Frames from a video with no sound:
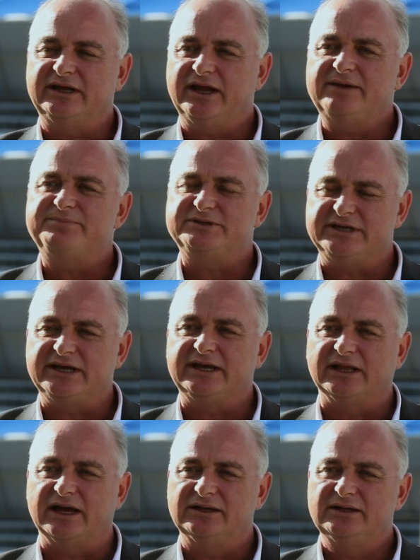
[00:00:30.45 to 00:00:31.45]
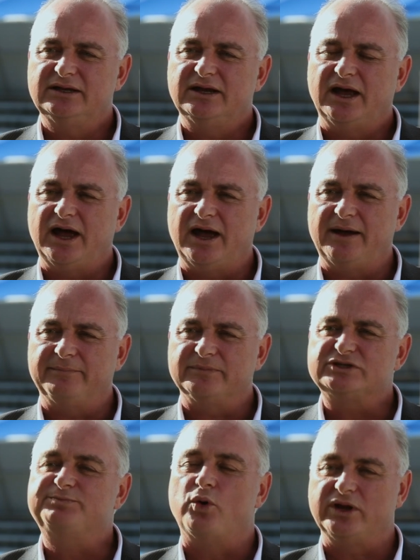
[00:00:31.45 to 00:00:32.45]
and in particular,
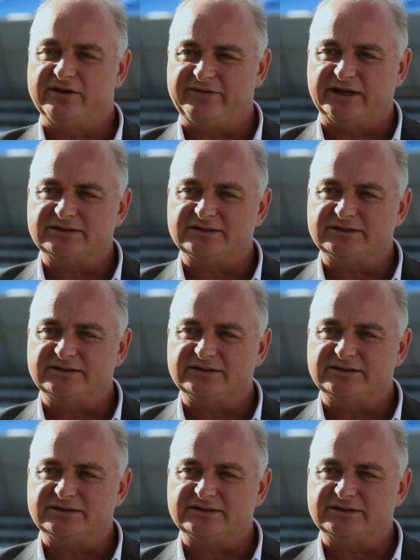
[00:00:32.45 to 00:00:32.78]
um, sporting